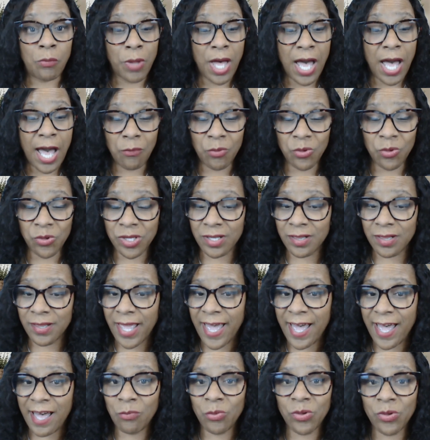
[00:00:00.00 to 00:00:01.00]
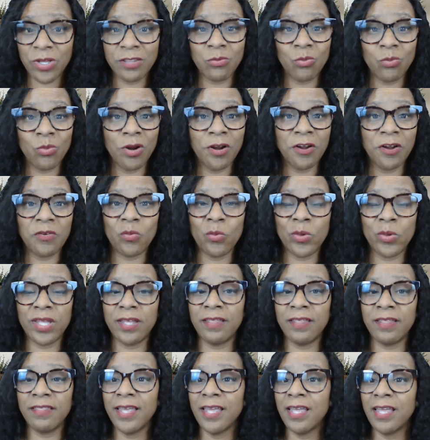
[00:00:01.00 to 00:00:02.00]
I will collab with, work
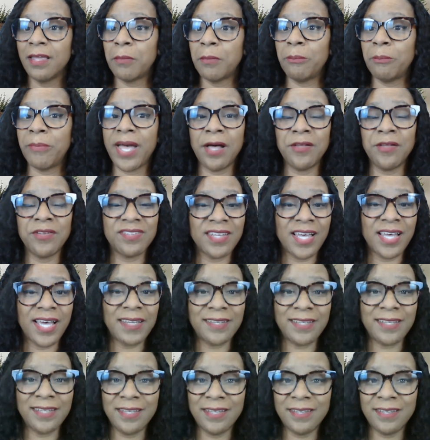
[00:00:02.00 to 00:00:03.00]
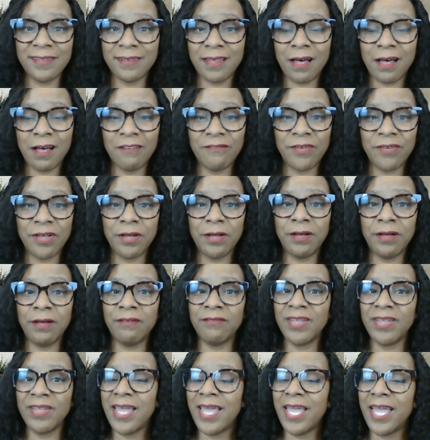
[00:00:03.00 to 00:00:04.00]
with, bounce ideas off
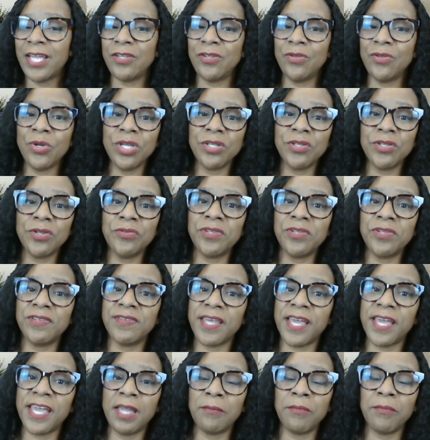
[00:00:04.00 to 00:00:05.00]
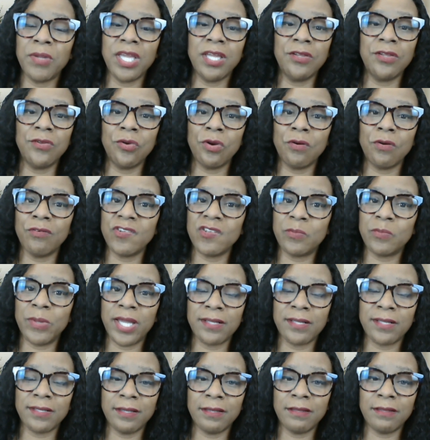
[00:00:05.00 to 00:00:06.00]
of, and you can do the same in your
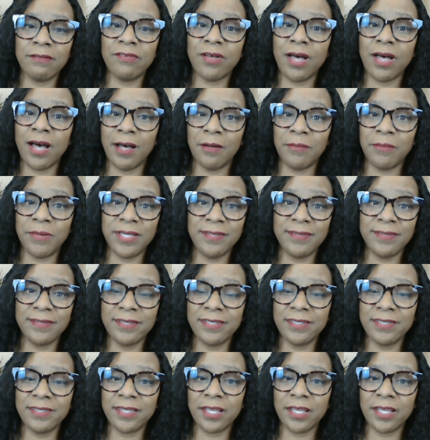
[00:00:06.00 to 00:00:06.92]
respective hobbies.